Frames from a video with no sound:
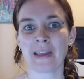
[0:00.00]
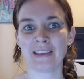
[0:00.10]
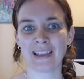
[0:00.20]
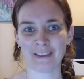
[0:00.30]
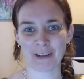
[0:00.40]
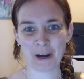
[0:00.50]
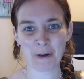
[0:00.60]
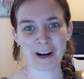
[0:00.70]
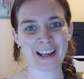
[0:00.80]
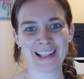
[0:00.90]
And then the
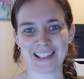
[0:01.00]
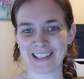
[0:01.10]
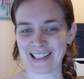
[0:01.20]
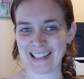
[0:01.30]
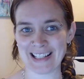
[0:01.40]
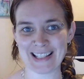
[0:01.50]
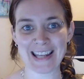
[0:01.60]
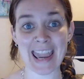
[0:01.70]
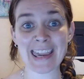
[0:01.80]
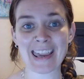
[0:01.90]
recording is just going to
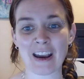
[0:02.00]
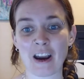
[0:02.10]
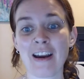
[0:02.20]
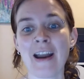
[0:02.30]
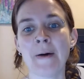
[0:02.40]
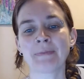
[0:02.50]
stay here.